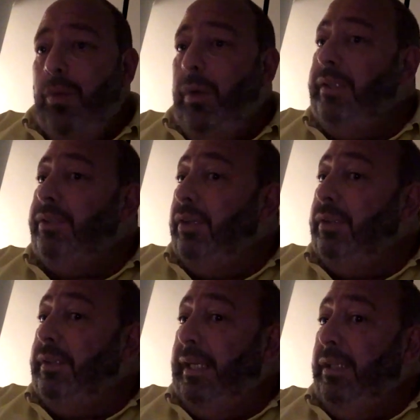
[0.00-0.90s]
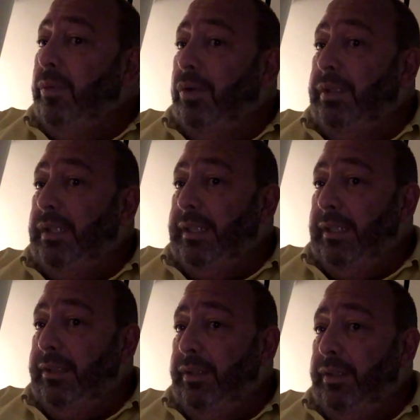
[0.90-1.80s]
Yeah. Wales aren't dead in the water
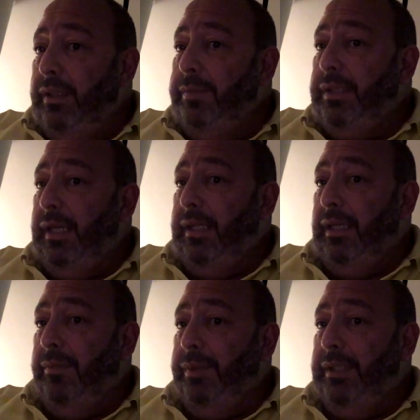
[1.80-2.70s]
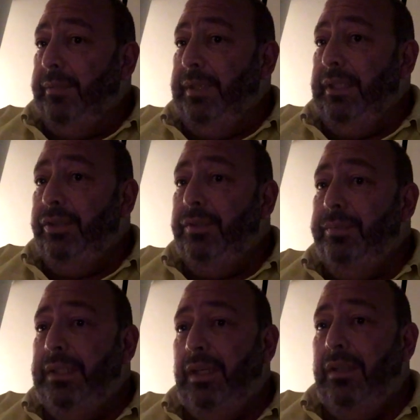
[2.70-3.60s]
yet. You know what I'm saying, Brent? I mean, the
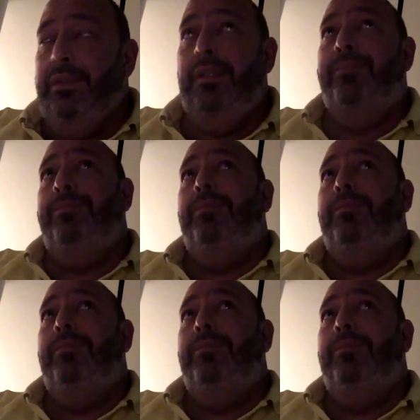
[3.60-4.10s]
truth be told,